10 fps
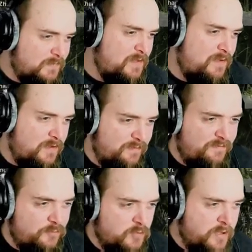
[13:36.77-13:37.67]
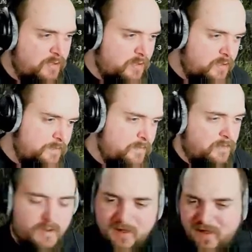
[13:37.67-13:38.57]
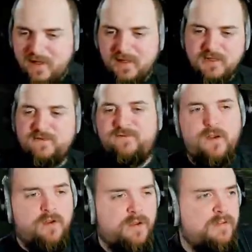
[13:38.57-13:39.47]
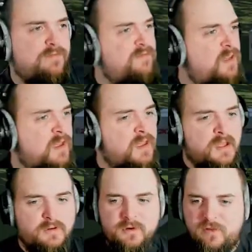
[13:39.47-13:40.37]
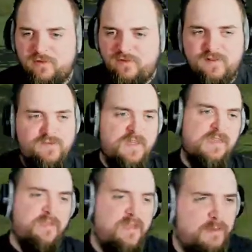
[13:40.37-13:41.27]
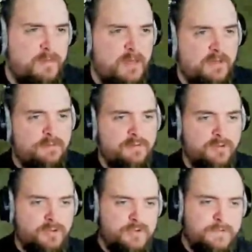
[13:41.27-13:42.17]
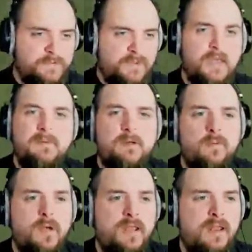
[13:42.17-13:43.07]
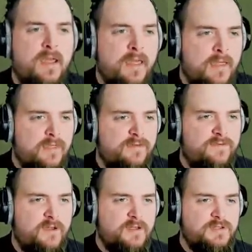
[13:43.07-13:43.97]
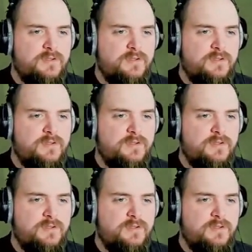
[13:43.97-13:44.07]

All right, 4 under. The lead is 5. We're on the 15th. Can we make a push? Can we win the first